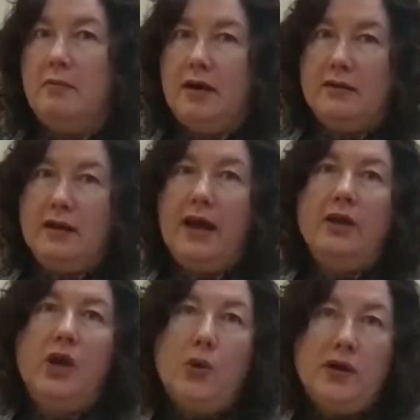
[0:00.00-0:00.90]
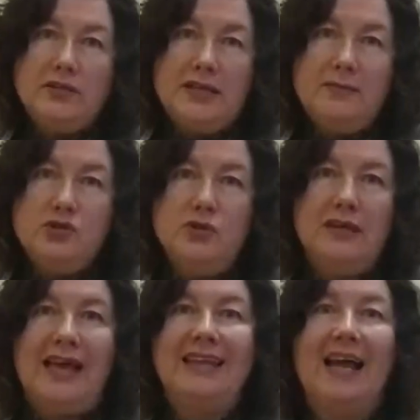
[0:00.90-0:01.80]
but I know what I'm
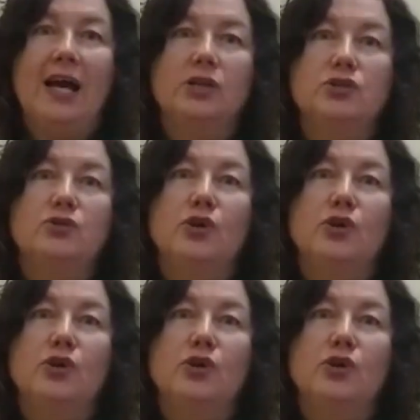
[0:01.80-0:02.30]
doing, and I do